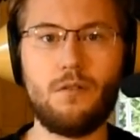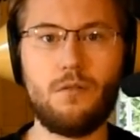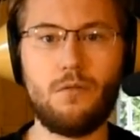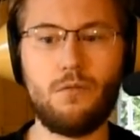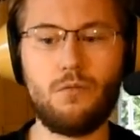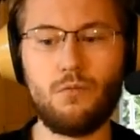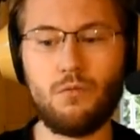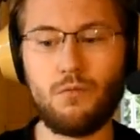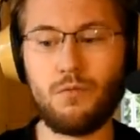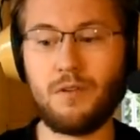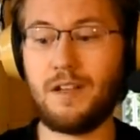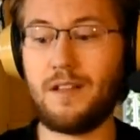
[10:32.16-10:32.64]

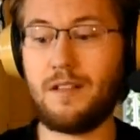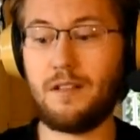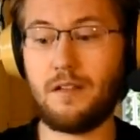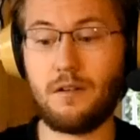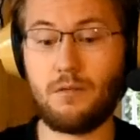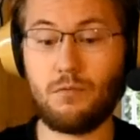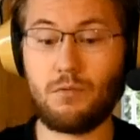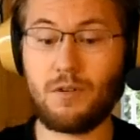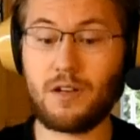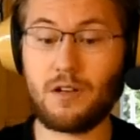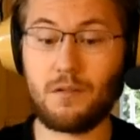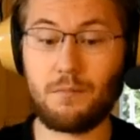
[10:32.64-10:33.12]

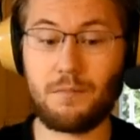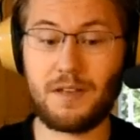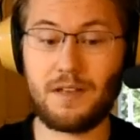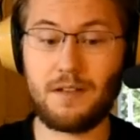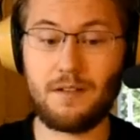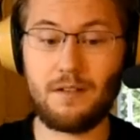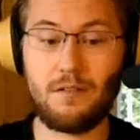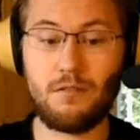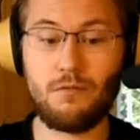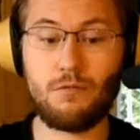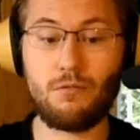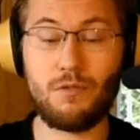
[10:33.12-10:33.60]
really
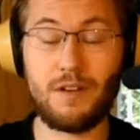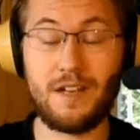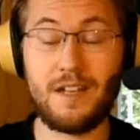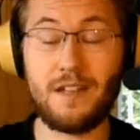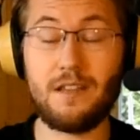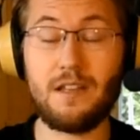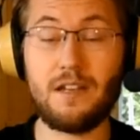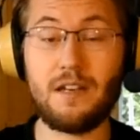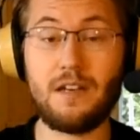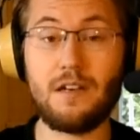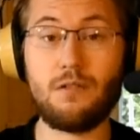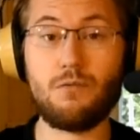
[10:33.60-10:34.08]

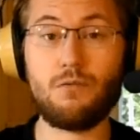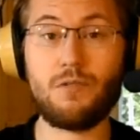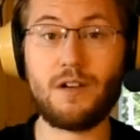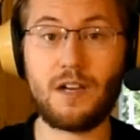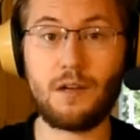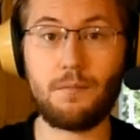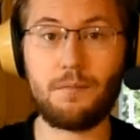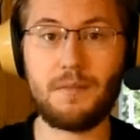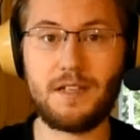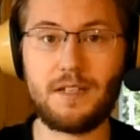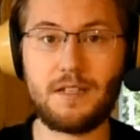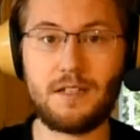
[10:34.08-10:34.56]

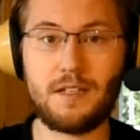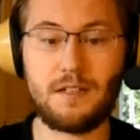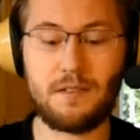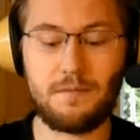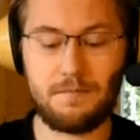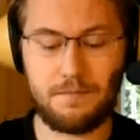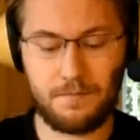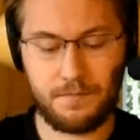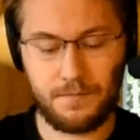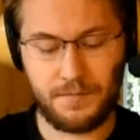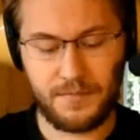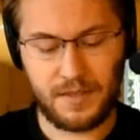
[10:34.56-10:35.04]
recommended.
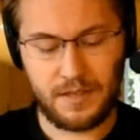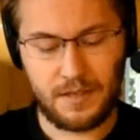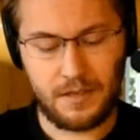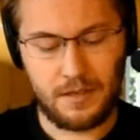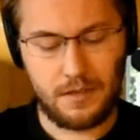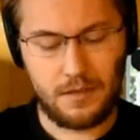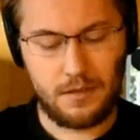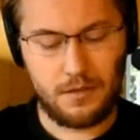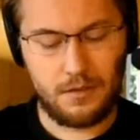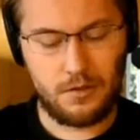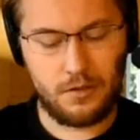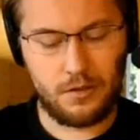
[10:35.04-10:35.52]

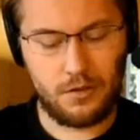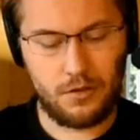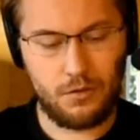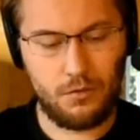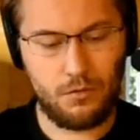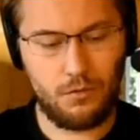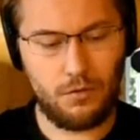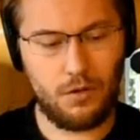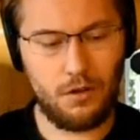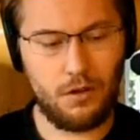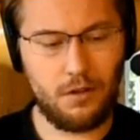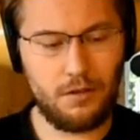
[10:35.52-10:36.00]

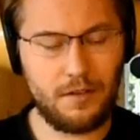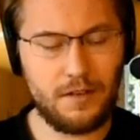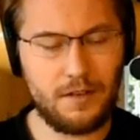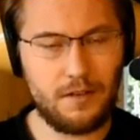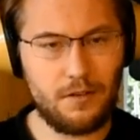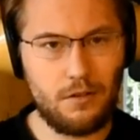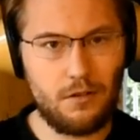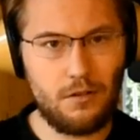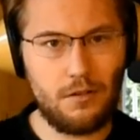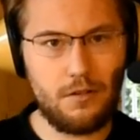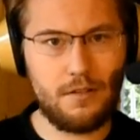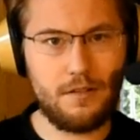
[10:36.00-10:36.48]
So all in
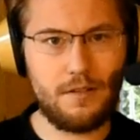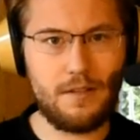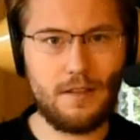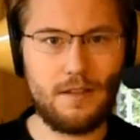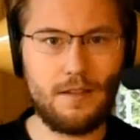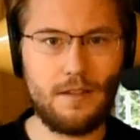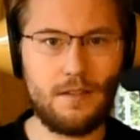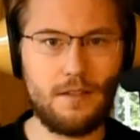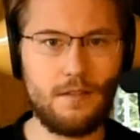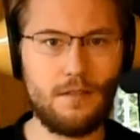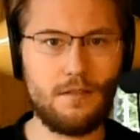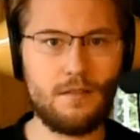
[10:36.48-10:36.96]
all,
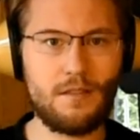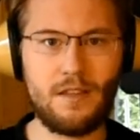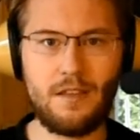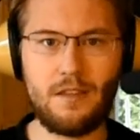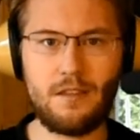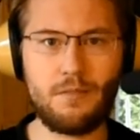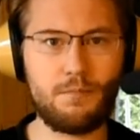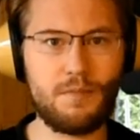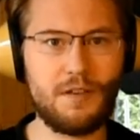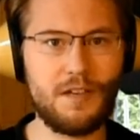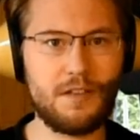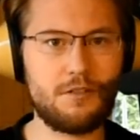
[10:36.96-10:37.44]

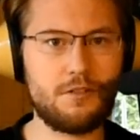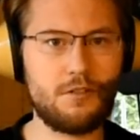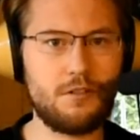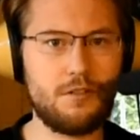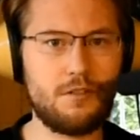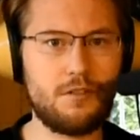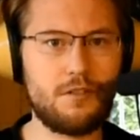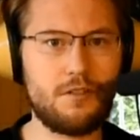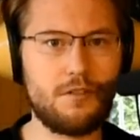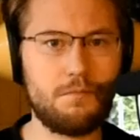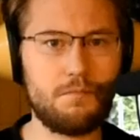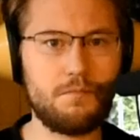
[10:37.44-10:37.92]
these
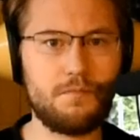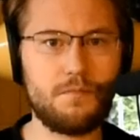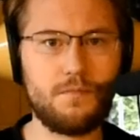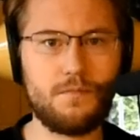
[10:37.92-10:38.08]
pictures.